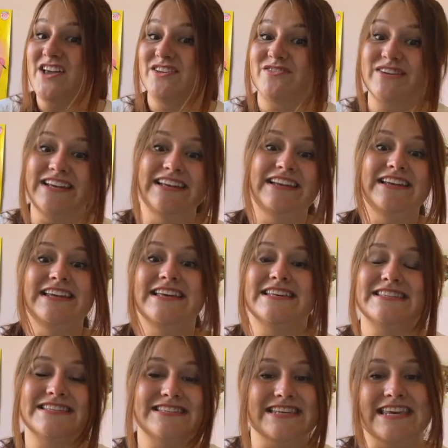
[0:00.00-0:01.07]

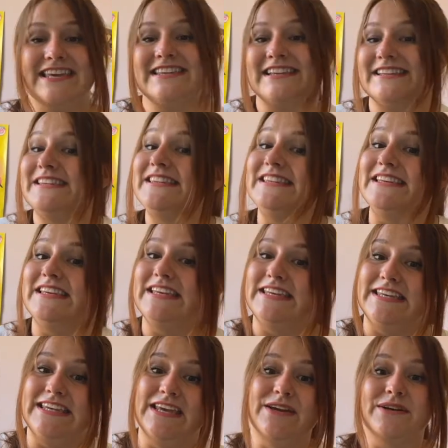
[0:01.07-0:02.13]
really think that
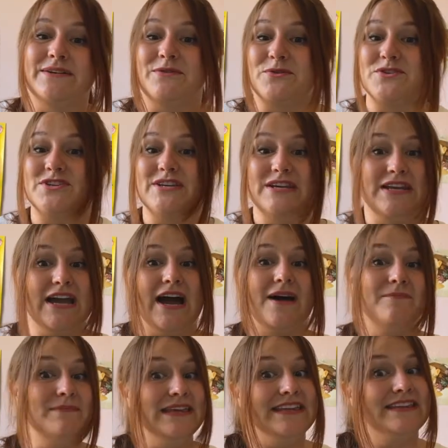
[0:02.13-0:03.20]
he or she
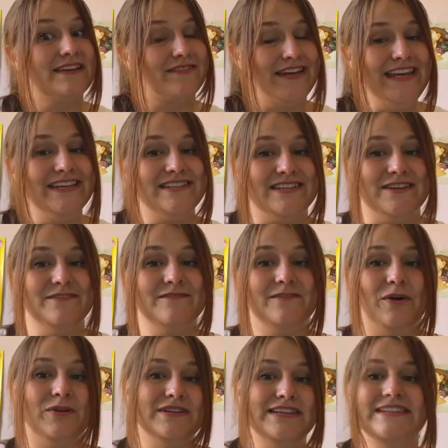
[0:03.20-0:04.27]
are being creative,
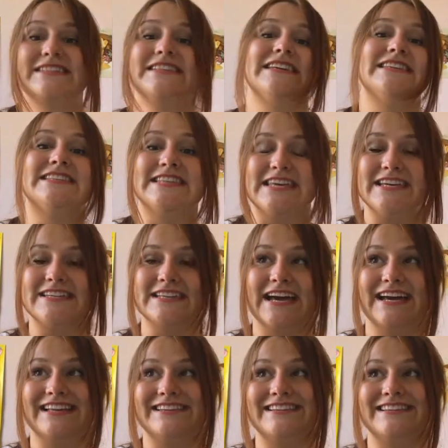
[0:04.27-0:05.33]
or did they think
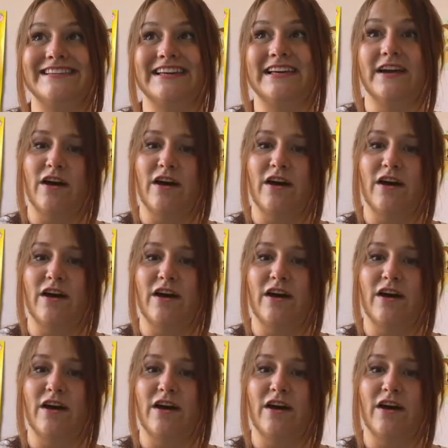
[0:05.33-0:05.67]
that,